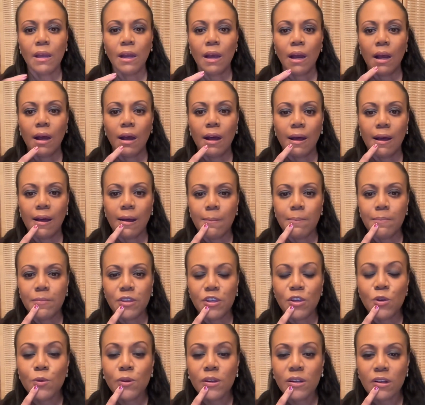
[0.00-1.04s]

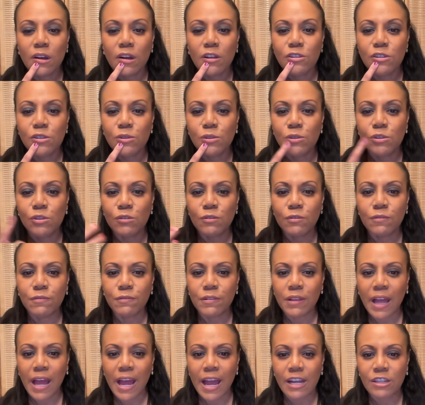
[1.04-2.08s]
You can also do
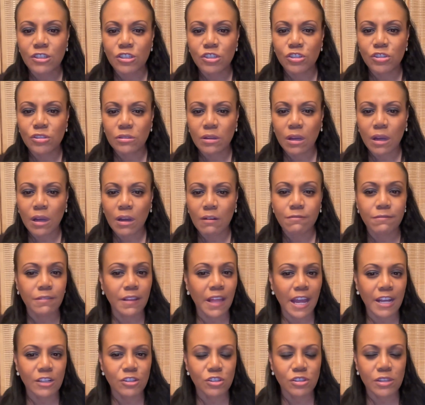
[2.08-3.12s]
flash
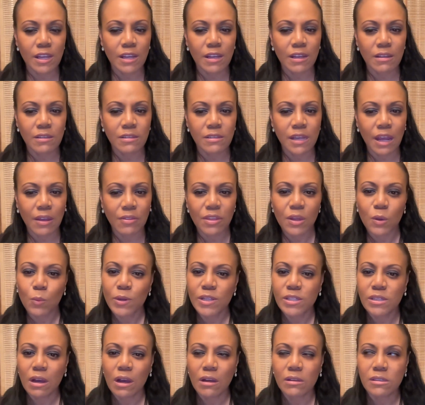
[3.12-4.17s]
sales. I think we
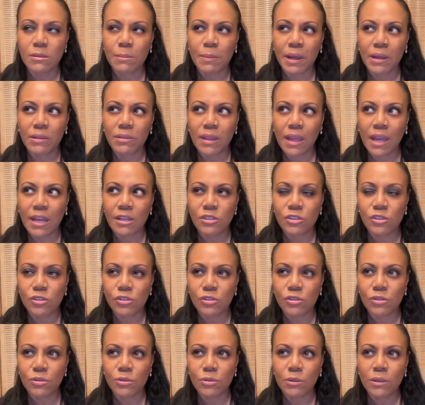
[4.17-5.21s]
talked about that
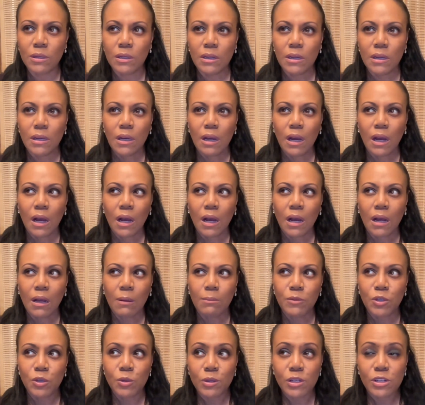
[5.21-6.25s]
too.
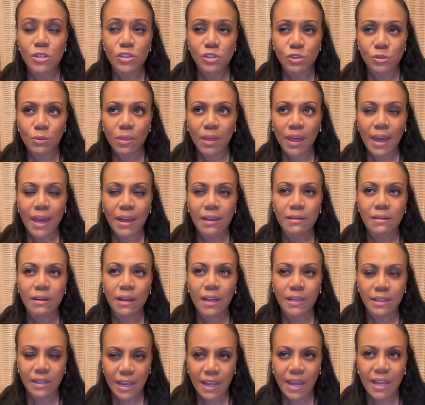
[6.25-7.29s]
You can do that.
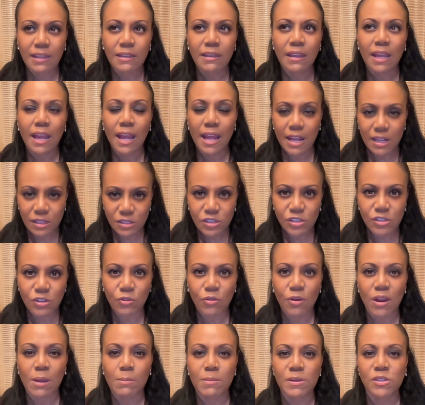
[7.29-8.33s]
Again,
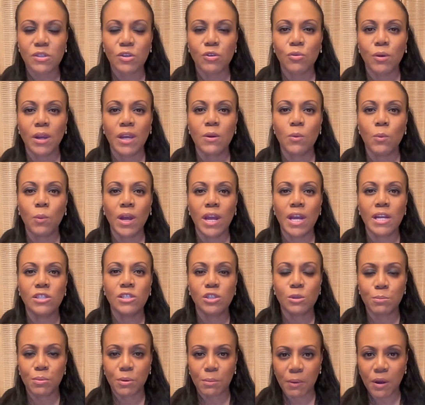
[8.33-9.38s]
Instagram is a great way
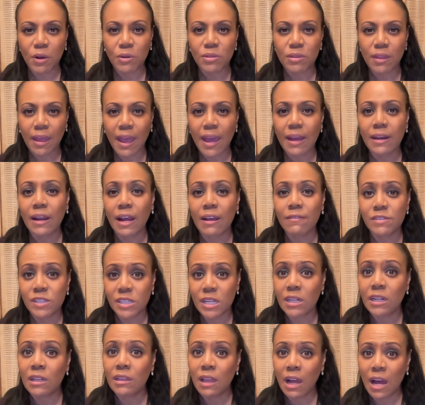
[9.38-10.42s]
to promote that. I've seen
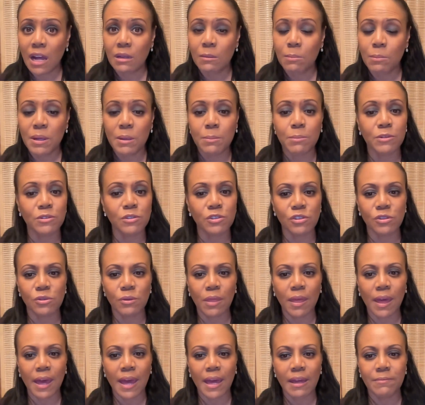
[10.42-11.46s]
a lot of people do
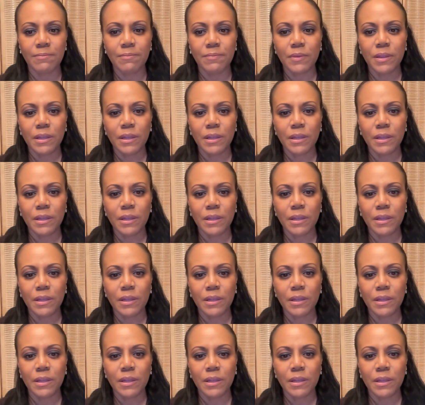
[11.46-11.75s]
that.